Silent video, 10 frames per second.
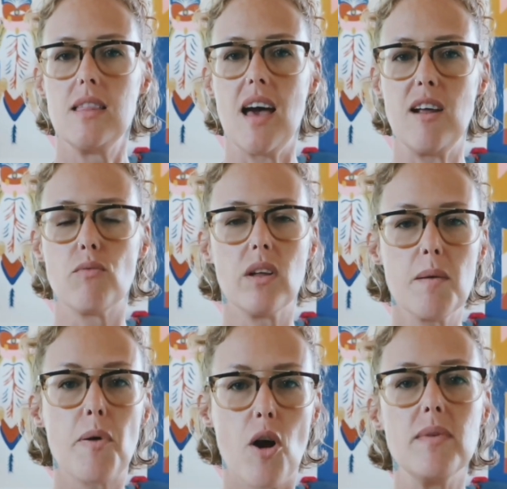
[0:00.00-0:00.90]
that it
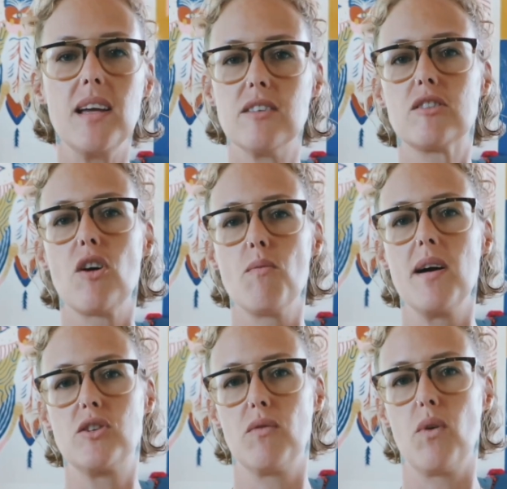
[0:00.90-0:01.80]
really permeates so
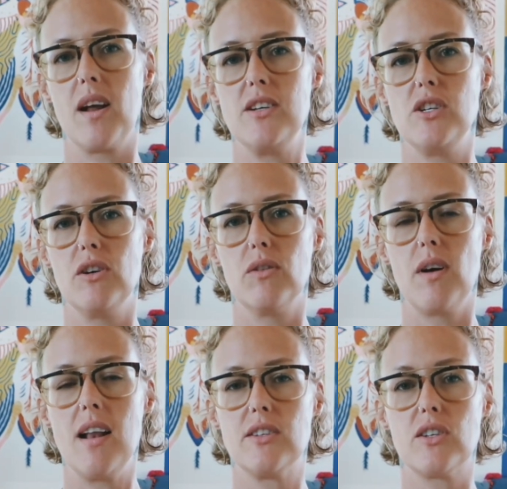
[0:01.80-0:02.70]
much of what I
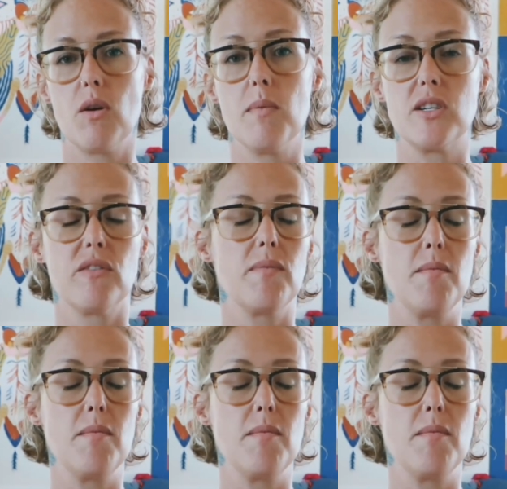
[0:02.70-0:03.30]
do and so much of